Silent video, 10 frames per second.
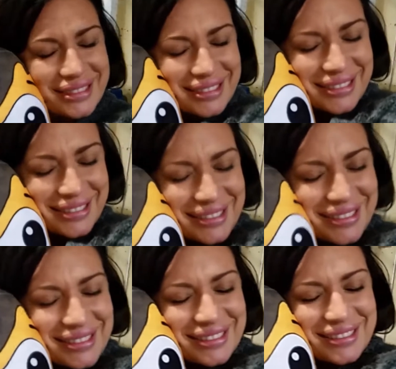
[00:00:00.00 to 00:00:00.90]
does it make you think
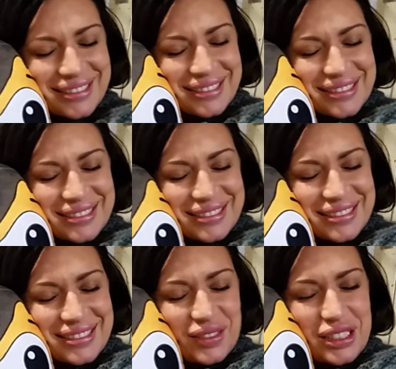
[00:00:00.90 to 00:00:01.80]
of?
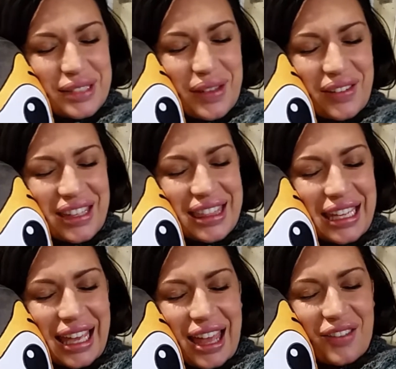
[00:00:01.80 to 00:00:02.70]
What does it make me
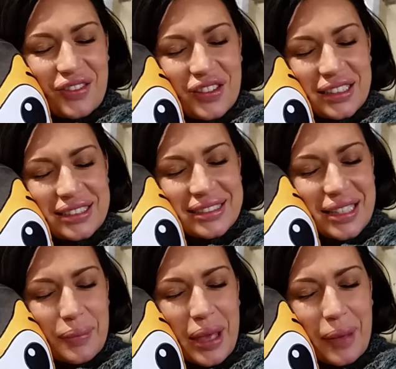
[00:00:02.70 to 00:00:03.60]
think of? Yes.
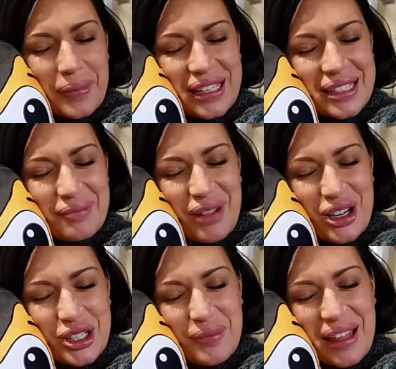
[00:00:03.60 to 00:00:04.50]
Puppies and
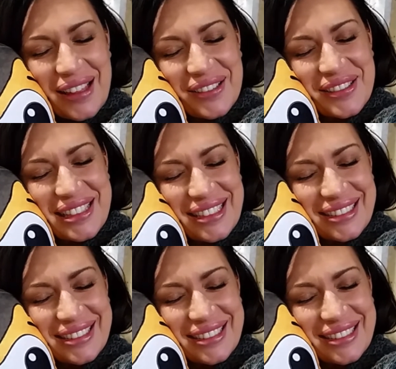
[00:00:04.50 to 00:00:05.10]
marshmallows.